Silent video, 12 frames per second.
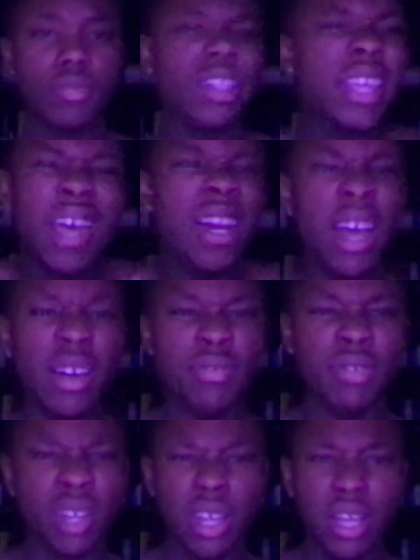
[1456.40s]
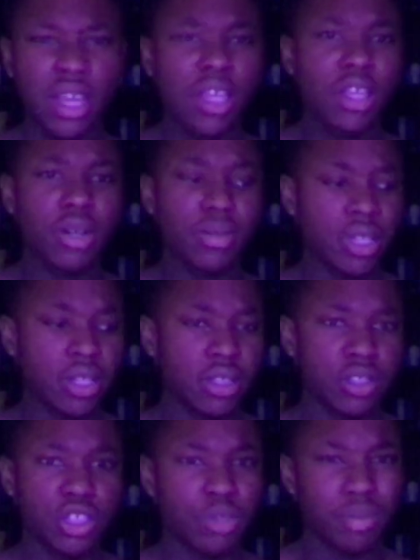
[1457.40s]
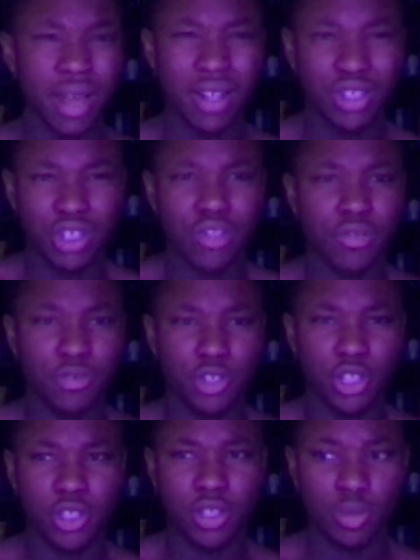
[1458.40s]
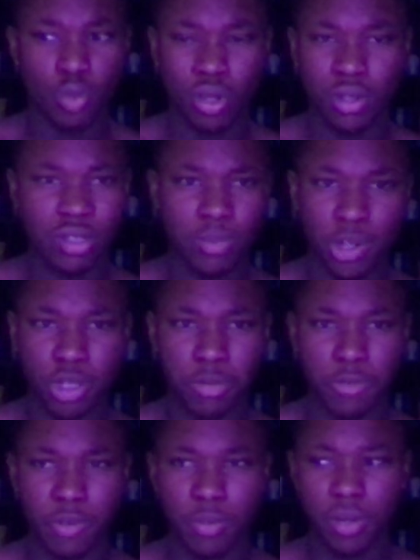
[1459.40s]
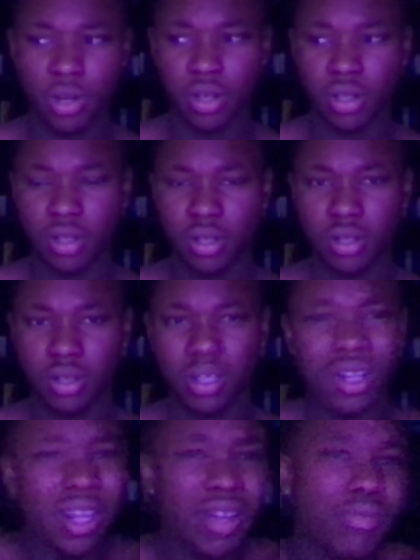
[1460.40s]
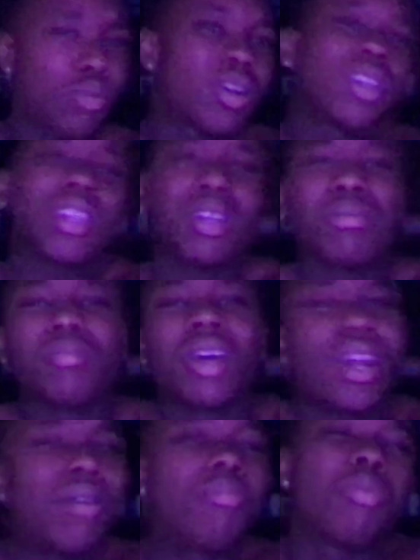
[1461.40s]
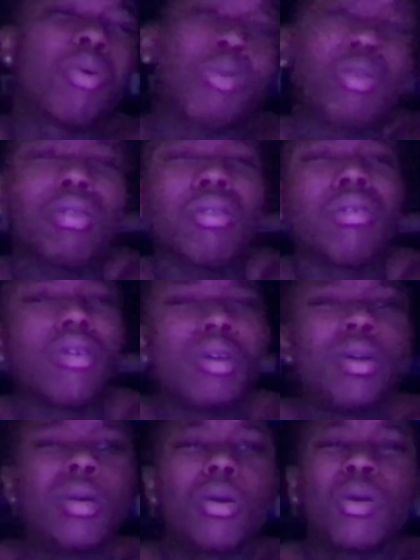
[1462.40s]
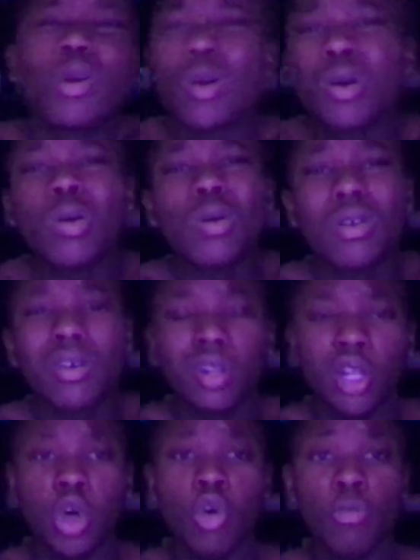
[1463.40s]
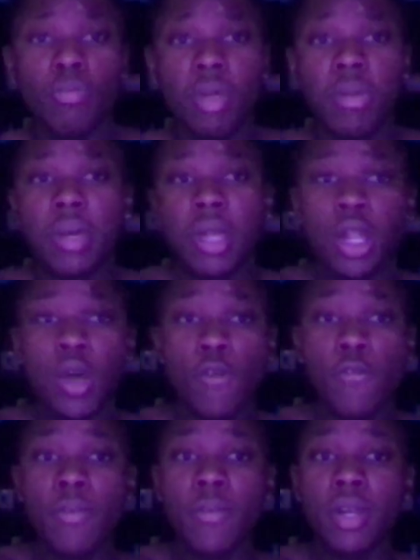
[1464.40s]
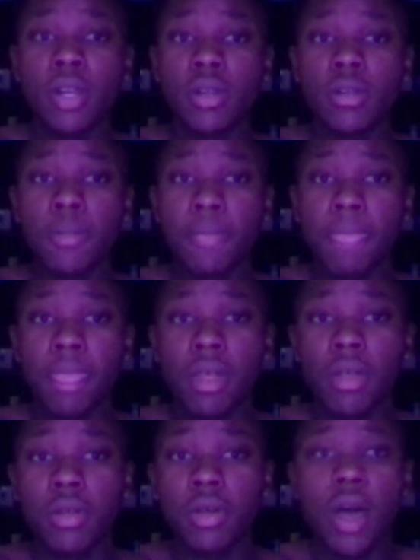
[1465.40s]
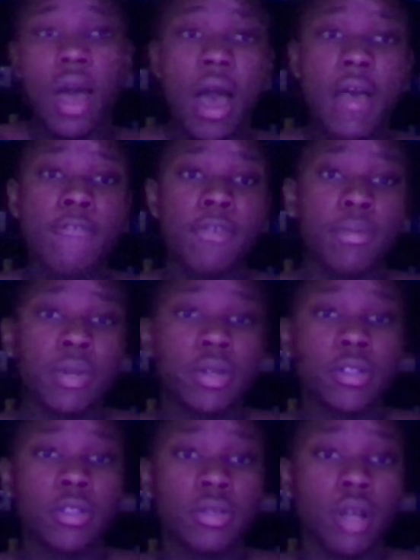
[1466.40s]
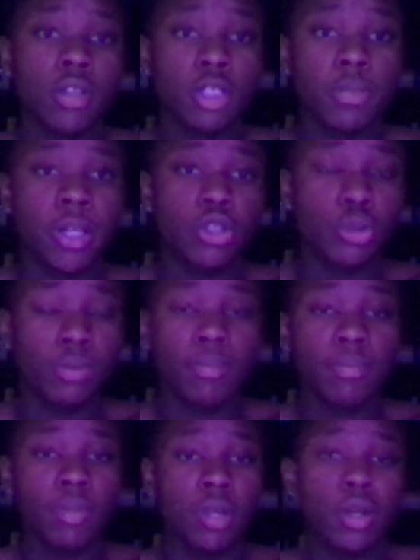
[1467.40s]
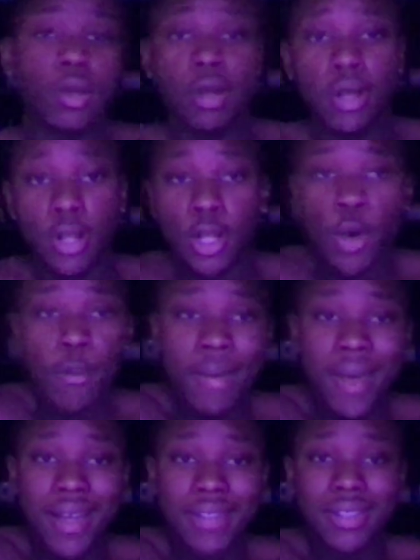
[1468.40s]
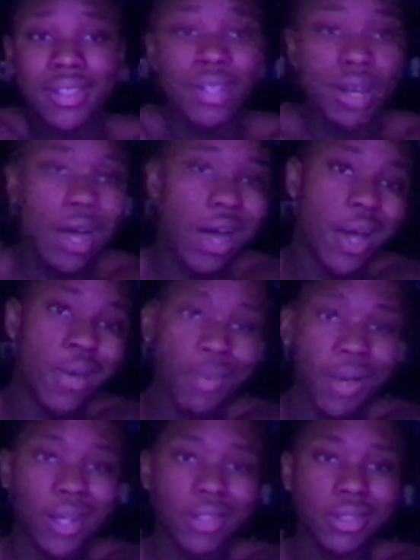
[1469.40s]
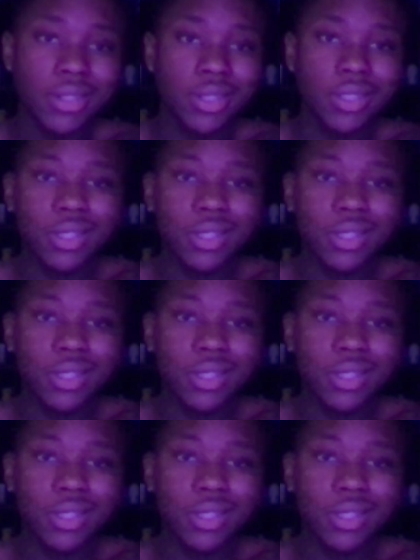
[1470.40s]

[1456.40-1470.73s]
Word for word: Can't have, you know, what I'm saying just my, just just the one spectrum of feminine. Gotta have one of the. Gotta have both. Low, maybe a low feminine, high feminine on the spectrum. Low mask, high mask.